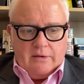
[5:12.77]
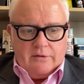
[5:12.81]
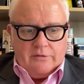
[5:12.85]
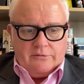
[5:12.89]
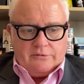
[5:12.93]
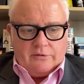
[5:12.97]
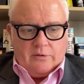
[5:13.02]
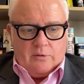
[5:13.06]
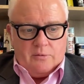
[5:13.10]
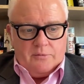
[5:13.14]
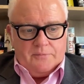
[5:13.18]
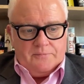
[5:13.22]

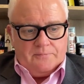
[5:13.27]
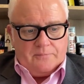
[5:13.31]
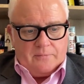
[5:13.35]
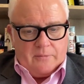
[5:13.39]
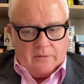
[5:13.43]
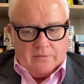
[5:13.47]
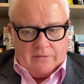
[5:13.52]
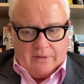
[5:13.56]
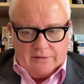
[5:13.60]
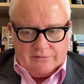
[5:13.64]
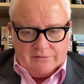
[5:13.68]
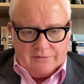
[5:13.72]
So
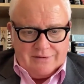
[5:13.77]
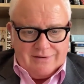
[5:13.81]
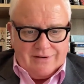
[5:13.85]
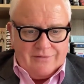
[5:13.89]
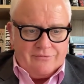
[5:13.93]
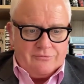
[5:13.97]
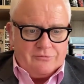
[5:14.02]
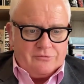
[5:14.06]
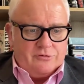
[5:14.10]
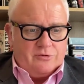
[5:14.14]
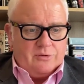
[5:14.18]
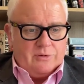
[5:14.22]
that's the
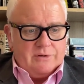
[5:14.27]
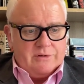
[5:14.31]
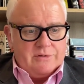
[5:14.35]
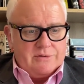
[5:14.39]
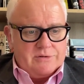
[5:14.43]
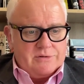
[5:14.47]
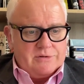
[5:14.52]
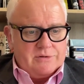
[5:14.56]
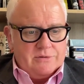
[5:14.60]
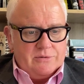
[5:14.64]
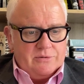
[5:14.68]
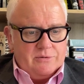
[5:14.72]
difference between the
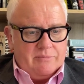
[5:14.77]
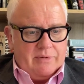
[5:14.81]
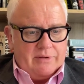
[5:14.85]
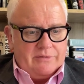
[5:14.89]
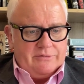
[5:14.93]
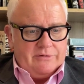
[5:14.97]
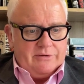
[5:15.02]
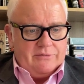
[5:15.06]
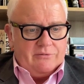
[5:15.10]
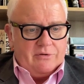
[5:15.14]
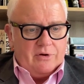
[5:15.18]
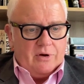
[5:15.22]
two.
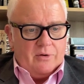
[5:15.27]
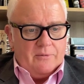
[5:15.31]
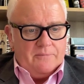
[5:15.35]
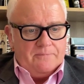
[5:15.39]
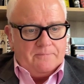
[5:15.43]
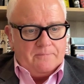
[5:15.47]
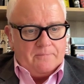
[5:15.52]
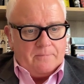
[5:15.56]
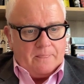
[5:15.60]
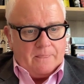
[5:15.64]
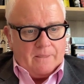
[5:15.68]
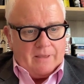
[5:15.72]
Basically, you've got
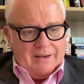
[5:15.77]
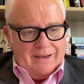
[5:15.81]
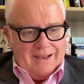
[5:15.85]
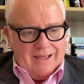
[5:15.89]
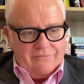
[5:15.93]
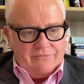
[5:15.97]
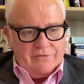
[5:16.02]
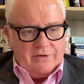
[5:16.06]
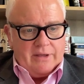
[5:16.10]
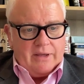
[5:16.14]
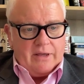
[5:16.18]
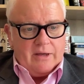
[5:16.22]

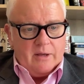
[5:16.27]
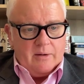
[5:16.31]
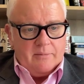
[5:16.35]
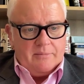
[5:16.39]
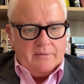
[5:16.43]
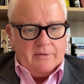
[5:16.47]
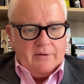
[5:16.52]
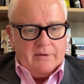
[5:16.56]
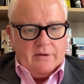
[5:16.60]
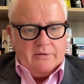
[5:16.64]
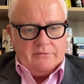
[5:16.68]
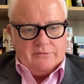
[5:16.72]
levelling up,
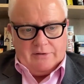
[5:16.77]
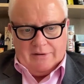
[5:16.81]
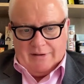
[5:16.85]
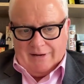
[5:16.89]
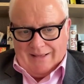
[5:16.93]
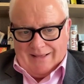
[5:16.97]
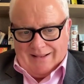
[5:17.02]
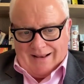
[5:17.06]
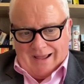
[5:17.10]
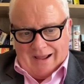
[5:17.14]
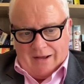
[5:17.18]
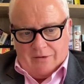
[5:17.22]
so you're going
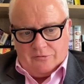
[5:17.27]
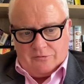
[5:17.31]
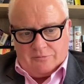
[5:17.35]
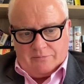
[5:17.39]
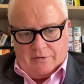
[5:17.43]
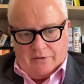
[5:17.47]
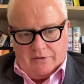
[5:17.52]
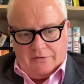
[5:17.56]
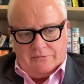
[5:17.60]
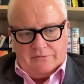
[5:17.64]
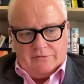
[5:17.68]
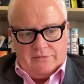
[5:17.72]
to get the house
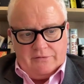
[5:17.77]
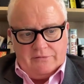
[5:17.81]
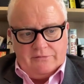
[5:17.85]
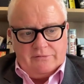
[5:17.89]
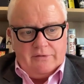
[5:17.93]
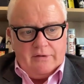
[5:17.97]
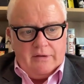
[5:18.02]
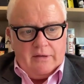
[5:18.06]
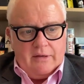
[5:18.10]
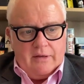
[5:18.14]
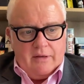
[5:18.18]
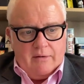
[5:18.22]
prices
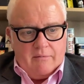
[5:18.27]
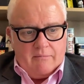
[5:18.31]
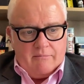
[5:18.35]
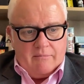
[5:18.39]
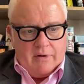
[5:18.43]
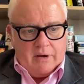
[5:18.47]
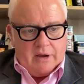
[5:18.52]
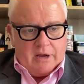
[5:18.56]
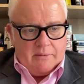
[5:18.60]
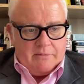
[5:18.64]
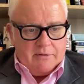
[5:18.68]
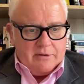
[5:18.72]

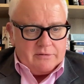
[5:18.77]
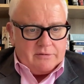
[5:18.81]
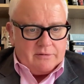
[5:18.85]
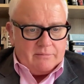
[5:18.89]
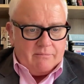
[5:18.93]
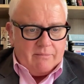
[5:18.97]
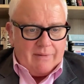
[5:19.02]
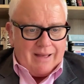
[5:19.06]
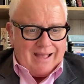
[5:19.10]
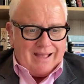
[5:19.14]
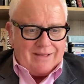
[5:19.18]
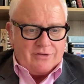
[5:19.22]
coming up to
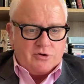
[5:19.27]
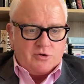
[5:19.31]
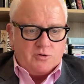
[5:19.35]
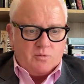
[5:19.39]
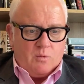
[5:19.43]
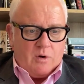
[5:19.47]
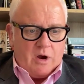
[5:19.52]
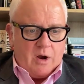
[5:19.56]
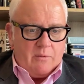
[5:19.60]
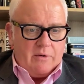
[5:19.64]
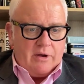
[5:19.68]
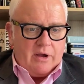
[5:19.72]
match
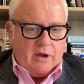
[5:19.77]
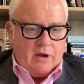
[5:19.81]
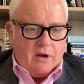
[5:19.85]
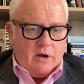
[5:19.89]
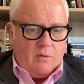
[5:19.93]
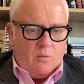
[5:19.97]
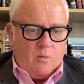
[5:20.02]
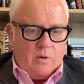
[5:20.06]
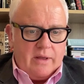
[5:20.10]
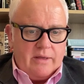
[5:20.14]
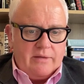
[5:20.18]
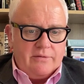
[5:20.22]
where we are
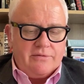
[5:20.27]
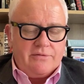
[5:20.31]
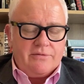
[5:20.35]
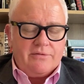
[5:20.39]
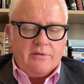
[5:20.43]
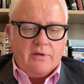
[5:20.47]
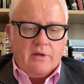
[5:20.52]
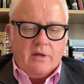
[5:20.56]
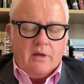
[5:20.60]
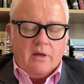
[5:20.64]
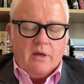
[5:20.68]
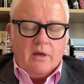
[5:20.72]
with
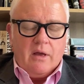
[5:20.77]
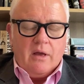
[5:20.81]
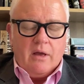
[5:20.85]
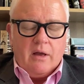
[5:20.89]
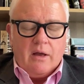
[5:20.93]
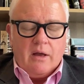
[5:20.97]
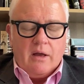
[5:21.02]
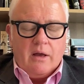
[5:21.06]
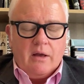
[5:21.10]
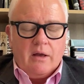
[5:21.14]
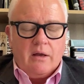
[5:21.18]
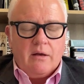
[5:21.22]

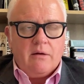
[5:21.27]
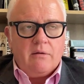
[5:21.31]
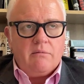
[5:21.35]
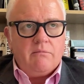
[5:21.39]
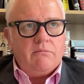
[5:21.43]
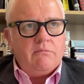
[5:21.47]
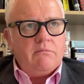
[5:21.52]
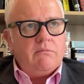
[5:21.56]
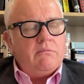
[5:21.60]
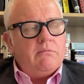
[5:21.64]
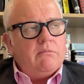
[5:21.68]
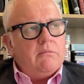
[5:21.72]

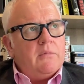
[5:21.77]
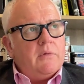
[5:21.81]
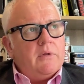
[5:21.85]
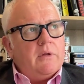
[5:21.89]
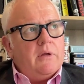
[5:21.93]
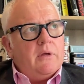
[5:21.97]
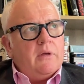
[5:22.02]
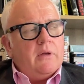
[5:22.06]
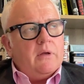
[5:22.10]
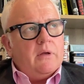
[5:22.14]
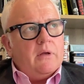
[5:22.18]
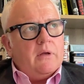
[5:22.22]
um,
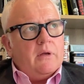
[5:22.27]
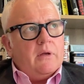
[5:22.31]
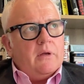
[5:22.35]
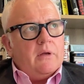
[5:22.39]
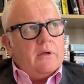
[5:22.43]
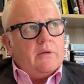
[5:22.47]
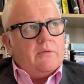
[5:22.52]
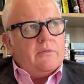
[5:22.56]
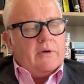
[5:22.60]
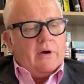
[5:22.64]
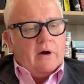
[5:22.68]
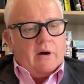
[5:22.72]

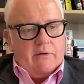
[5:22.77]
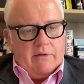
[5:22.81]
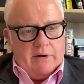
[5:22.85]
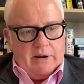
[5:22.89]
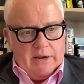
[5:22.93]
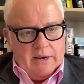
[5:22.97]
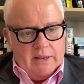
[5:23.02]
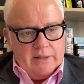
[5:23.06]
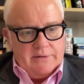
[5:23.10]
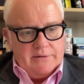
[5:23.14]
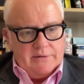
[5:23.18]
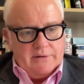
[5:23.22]
they are in
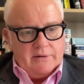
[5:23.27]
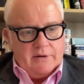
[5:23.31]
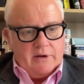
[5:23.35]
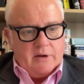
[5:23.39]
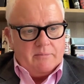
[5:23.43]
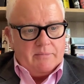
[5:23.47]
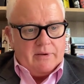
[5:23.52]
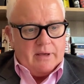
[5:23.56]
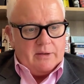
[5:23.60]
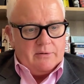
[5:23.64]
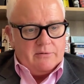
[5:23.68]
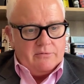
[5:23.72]
London
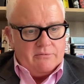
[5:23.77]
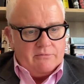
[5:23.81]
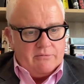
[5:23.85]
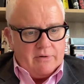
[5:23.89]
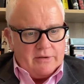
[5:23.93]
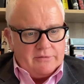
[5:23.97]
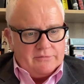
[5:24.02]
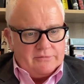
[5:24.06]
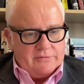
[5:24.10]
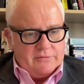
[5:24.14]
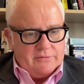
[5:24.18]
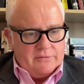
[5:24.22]
compared to the
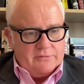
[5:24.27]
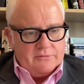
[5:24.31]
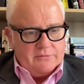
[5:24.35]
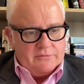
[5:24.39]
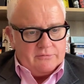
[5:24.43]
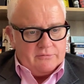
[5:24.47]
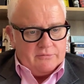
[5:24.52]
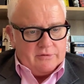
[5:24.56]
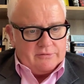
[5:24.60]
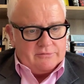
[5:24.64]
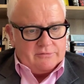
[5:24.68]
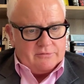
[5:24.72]
rest of the,
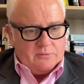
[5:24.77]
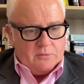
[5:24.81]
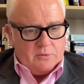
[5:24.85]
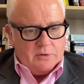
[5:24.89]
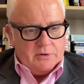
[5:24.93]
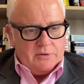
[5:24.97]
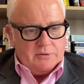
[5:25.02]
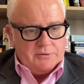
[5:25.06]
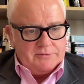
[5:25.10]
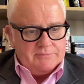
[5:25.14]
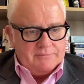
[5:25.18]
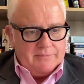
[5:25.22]
the rest of the
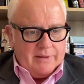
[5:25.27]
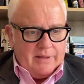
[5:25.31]
world.